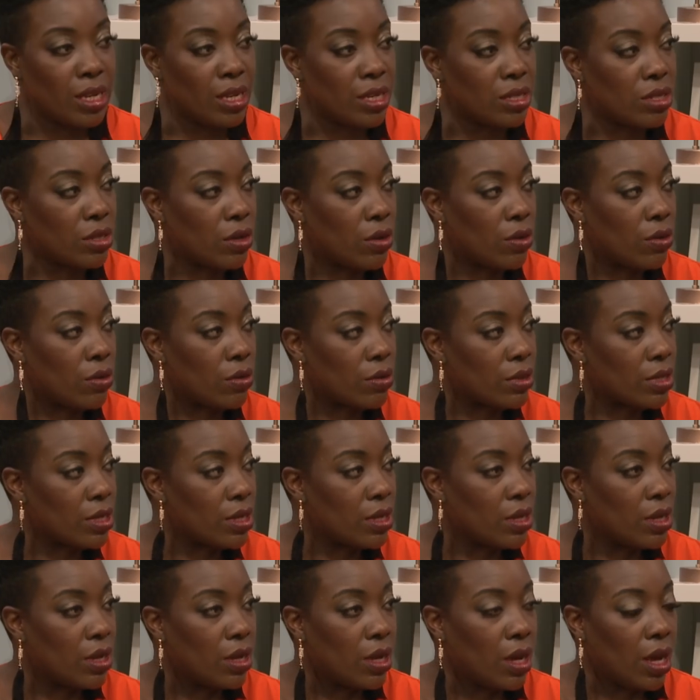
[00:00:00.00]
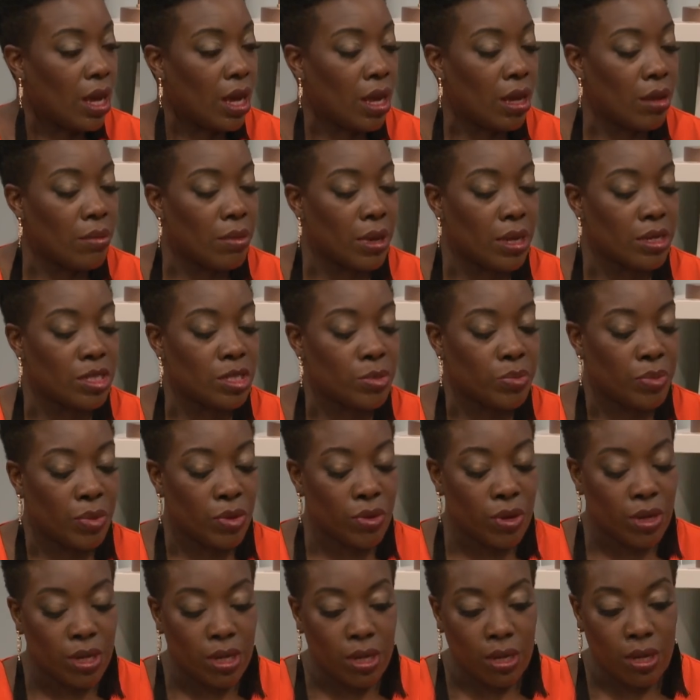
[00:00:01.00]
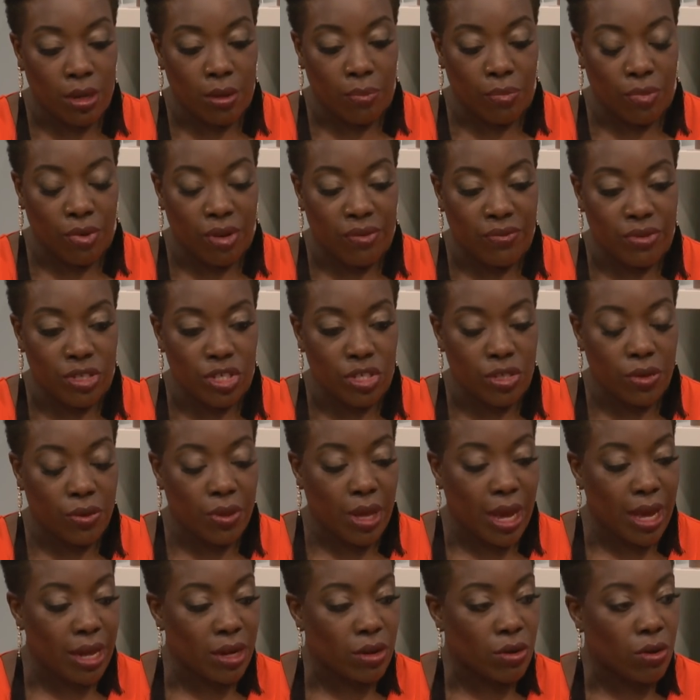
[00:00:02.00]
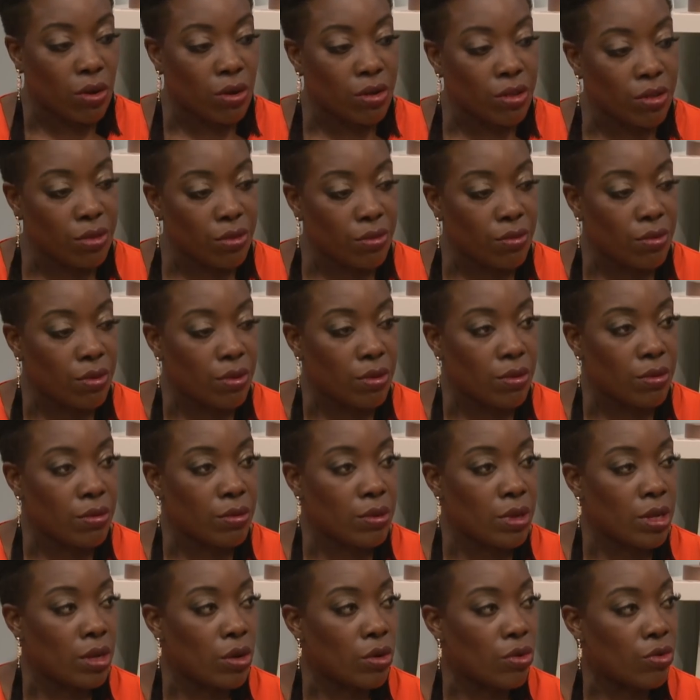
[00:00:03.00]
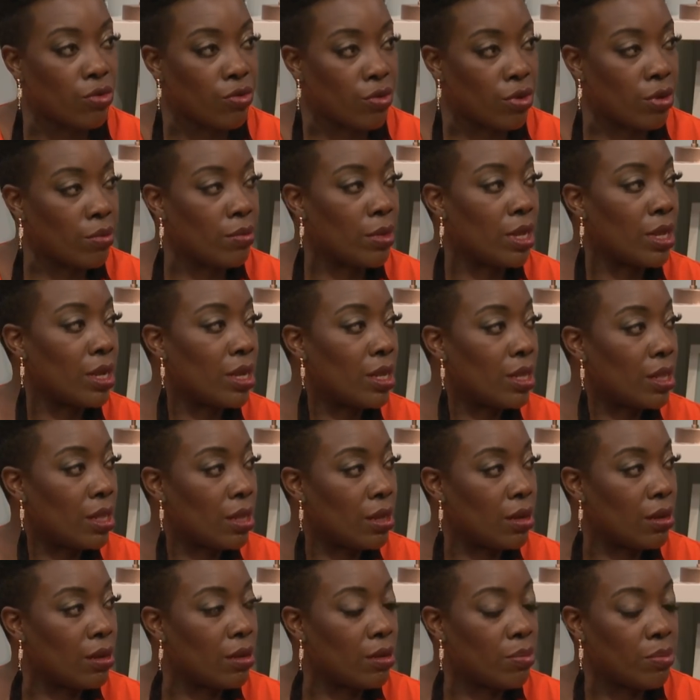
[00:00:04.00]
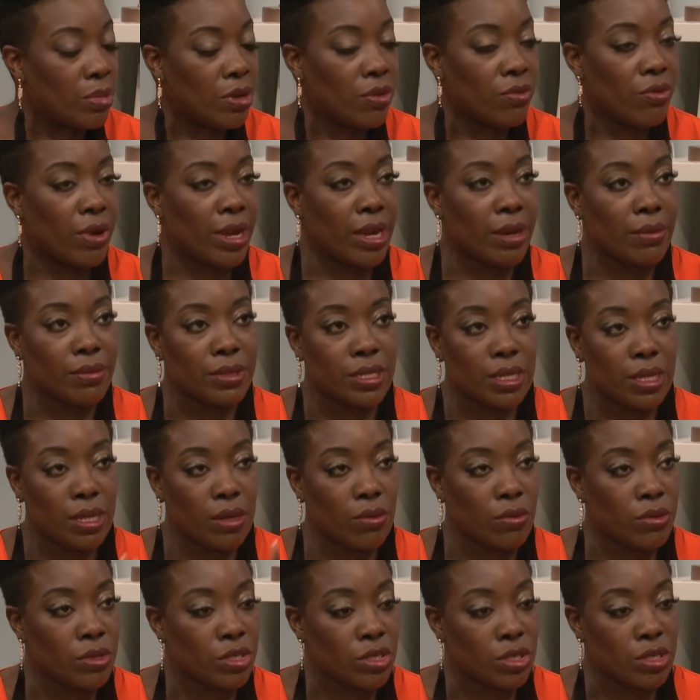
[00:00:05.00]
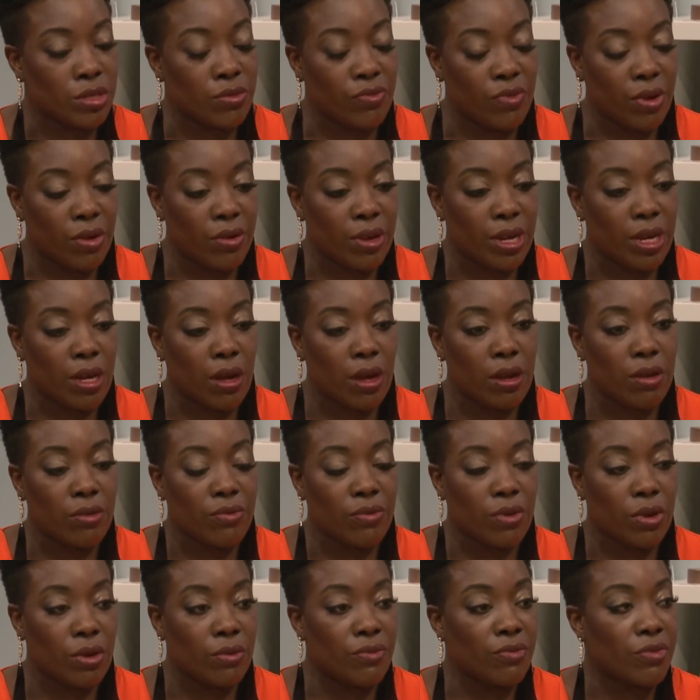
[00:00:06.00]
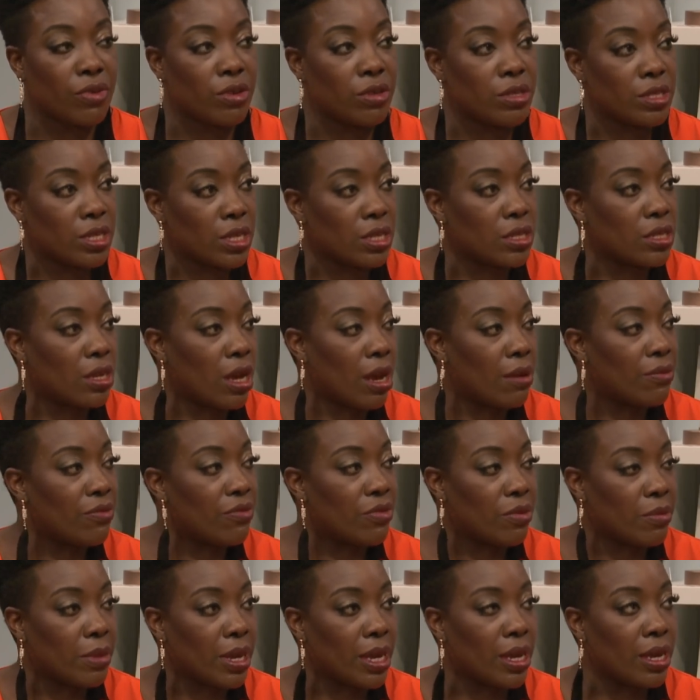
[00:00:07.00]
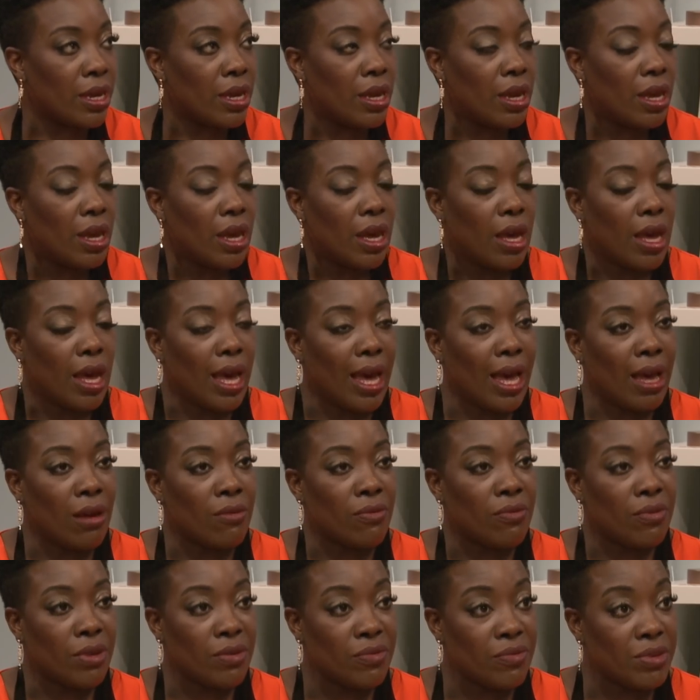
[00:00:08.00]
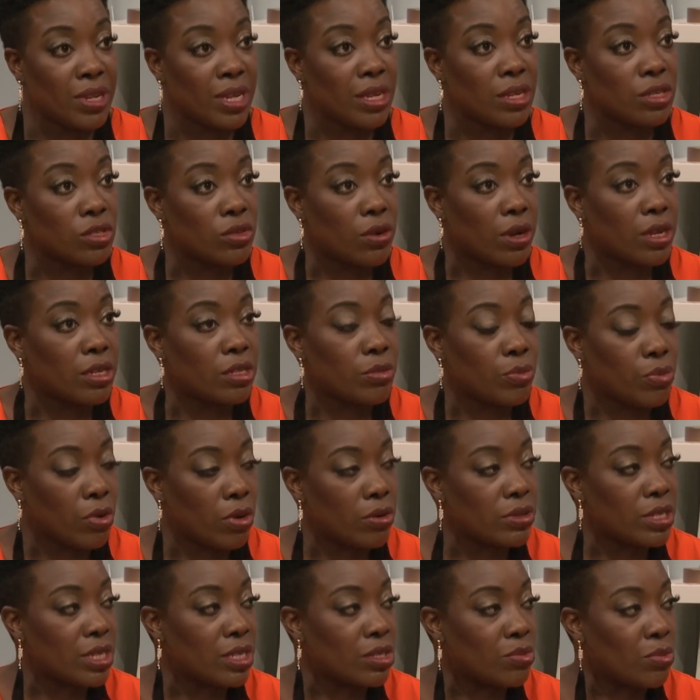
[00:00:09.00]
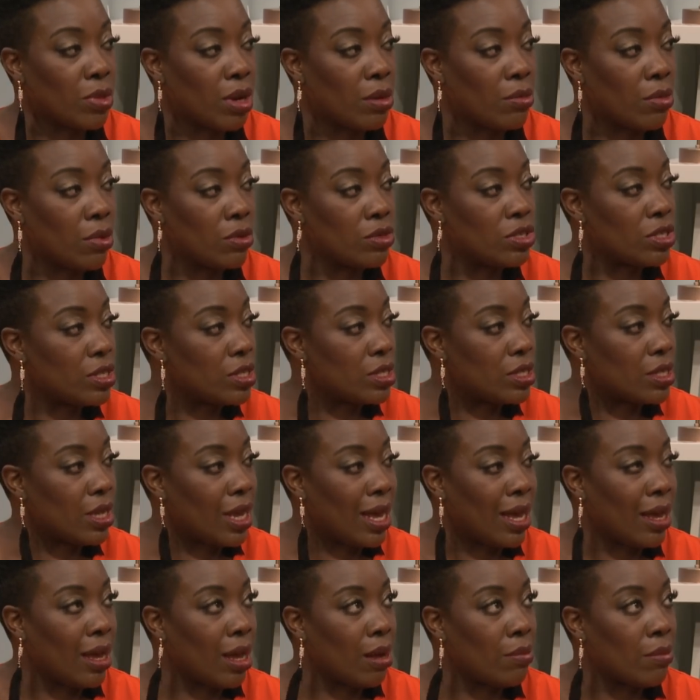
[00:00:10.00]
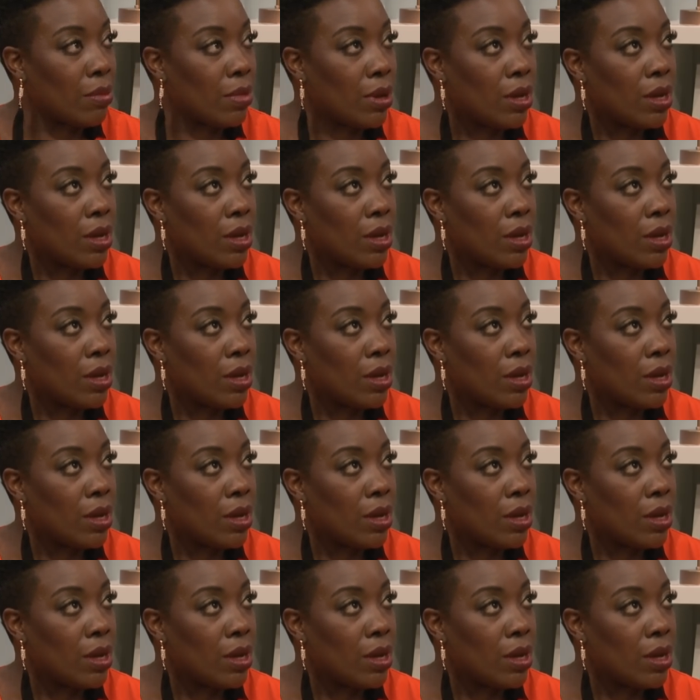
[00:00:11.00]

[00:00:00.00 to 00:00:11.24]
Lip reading: years old. I'd spoken in a previous show that I had gone through, you know, grooming and then had been raped, and it was just very kind of a confusing time for me. At 15, trying to process my emotions, I